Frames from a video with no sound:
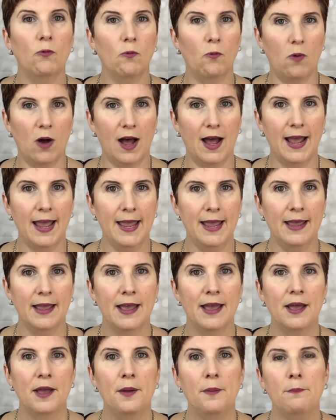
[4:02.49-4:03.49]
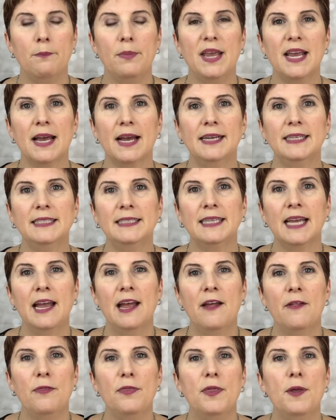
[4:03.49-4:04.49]
Why? because
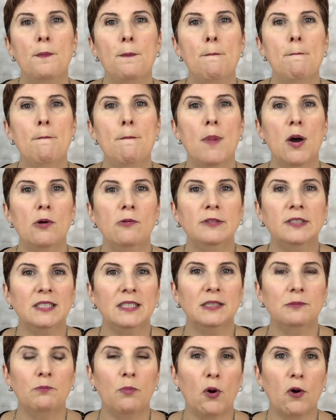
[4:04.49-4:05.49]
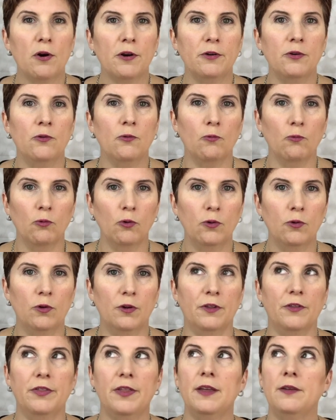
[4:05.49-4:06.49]
the most important
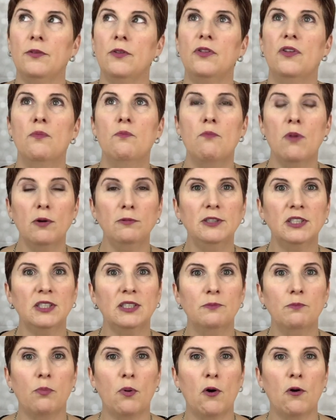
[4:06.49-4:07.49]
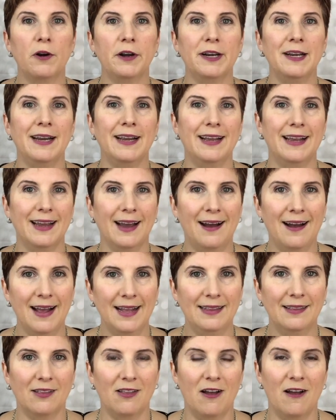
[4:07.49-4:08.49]
rule, the, the most important
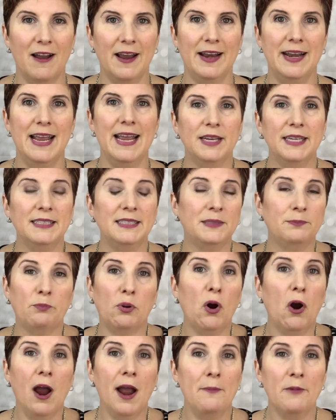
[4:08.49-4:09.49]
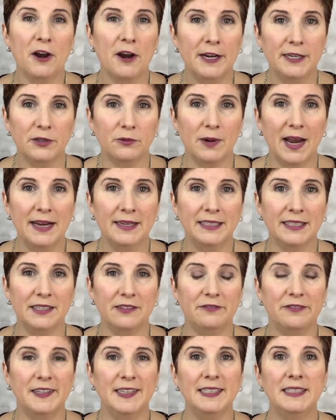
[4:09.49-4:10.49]
guideline, its primary
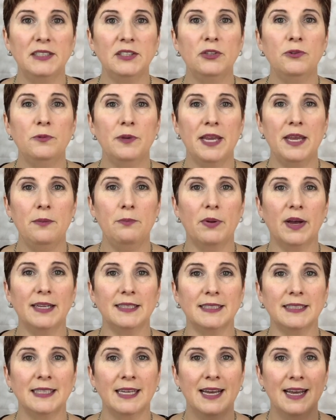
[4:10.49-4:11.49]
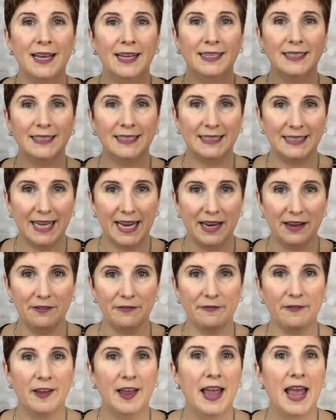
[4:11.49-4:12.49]
directive is to keep us
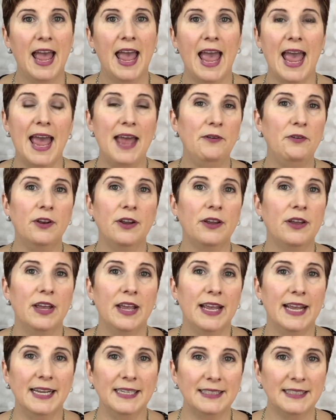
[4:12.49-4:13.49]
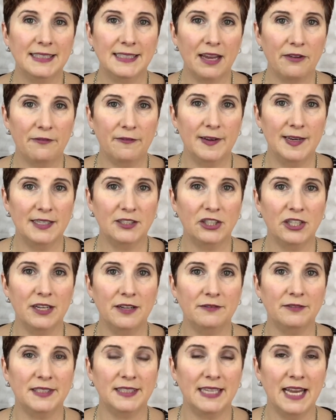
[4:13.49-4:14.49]
safe. And its definition
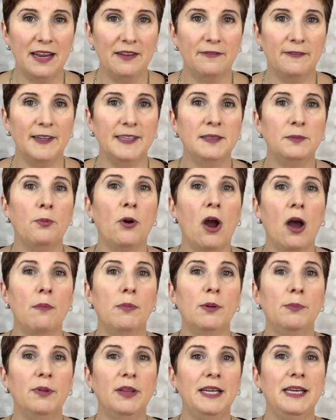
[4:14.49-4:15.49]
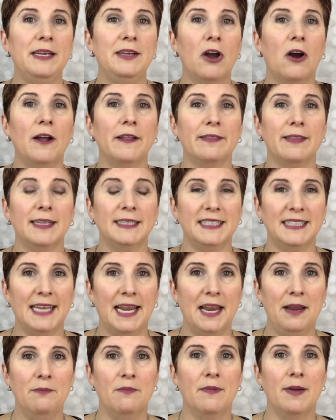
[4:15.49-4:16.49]
of safe is probably not the
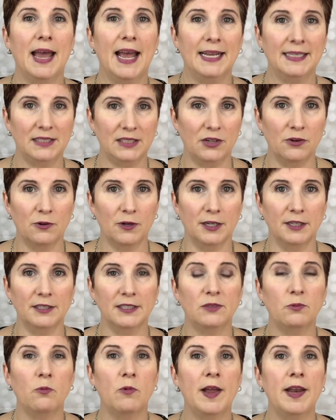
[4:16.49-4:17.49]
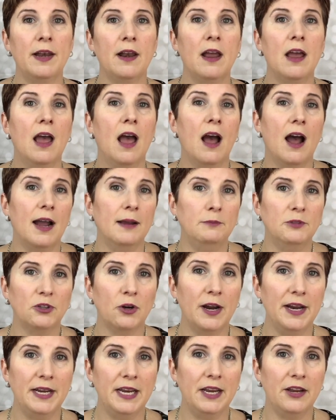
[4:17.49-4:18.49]
same as yours. When I'm
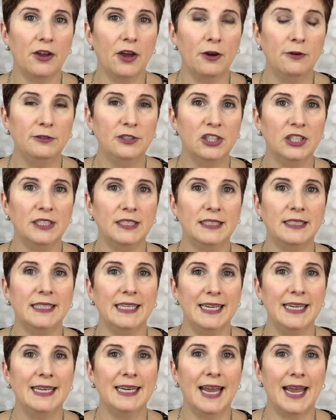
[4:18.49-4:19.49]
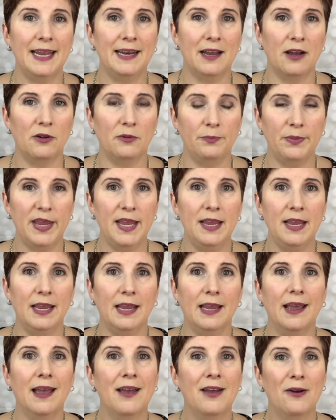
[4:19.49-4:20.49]
training coaches in
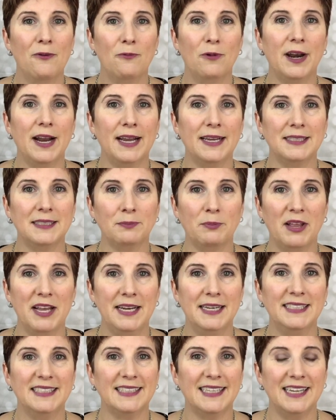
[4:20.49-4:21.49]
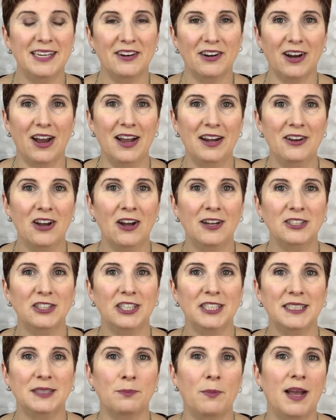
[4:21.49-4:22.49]
NLP, what I explain is that your
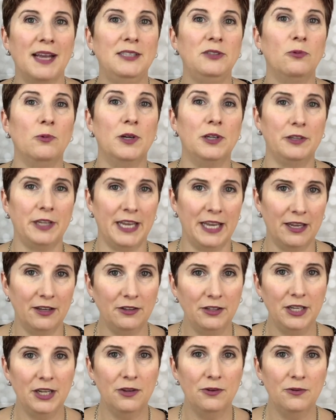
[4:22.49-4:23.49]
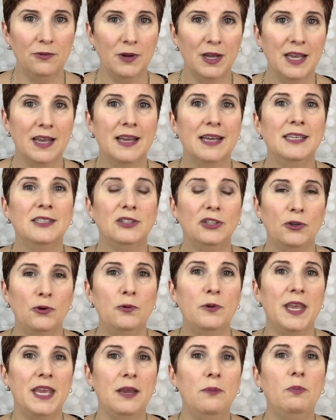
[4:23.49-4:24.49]
unconscious mind will kill you
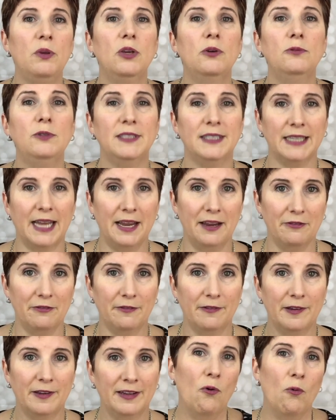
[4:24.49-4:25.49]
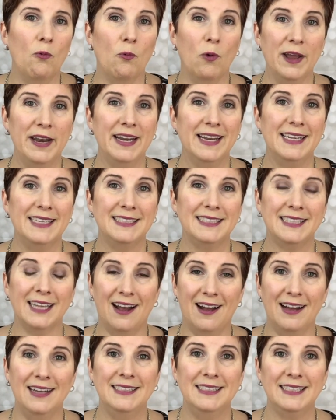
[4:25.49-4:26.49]
to keep you safe. What is
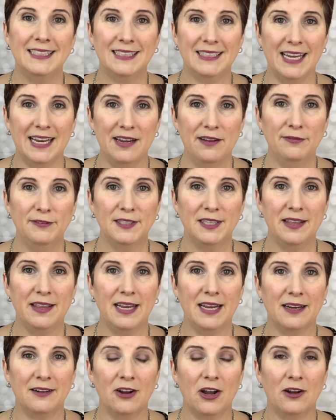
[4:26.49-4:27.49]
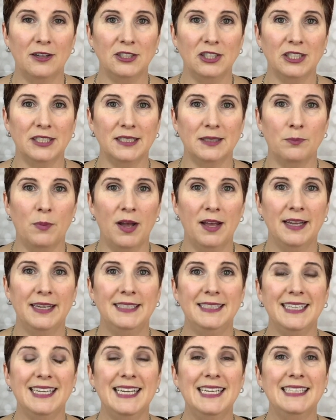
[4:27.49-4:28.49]
unsafe to the unconscious
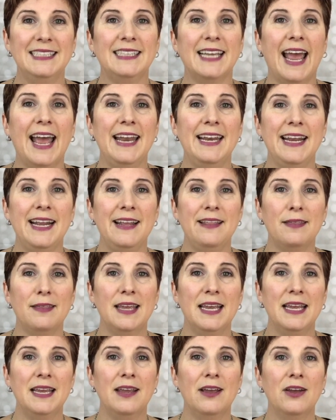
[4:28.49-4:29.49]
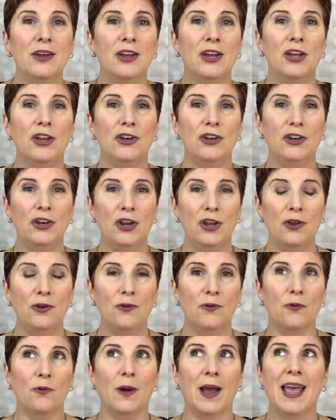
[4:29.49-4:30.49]
mind is anything
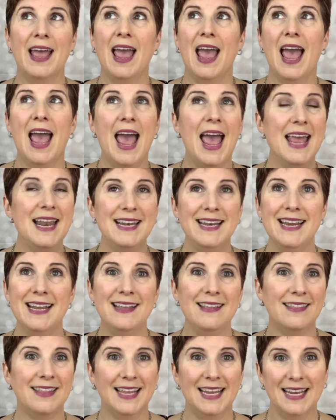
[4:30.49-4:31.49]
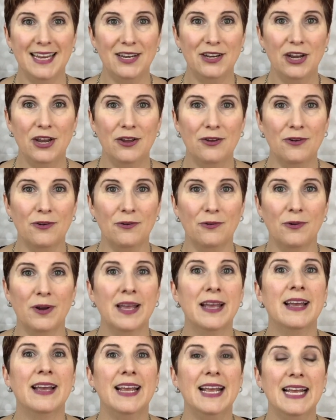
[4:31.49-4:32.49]
new. Anything new
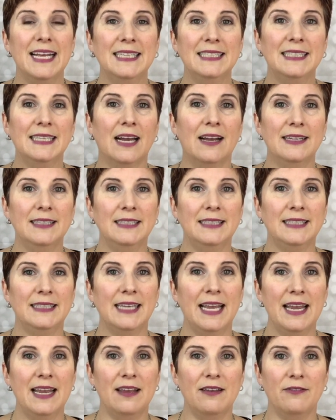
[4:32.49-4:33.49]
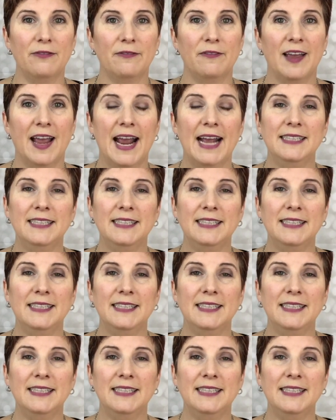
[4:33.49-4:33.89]
is unsafe.